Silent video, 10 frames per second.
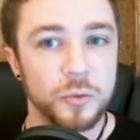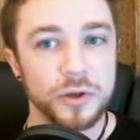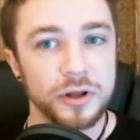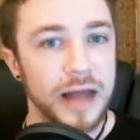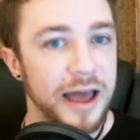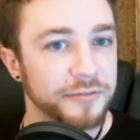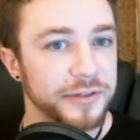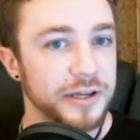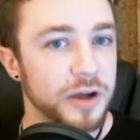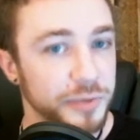will have
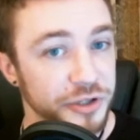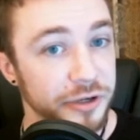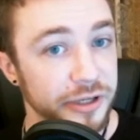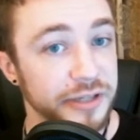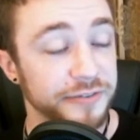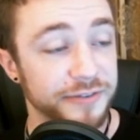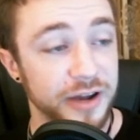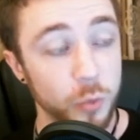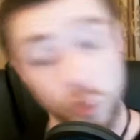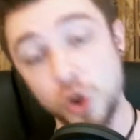the opportunity to
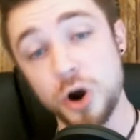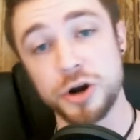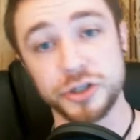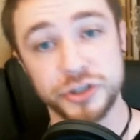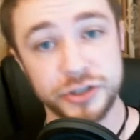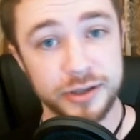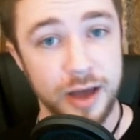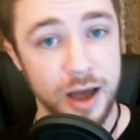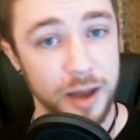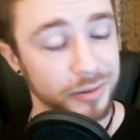fight wargs,
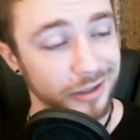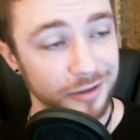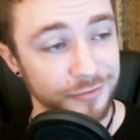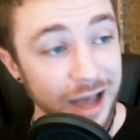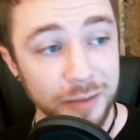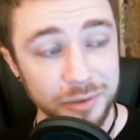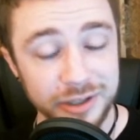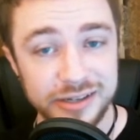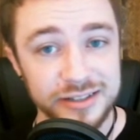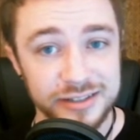plenty of
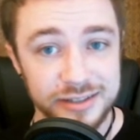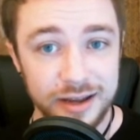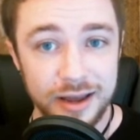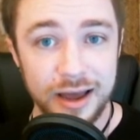goblins,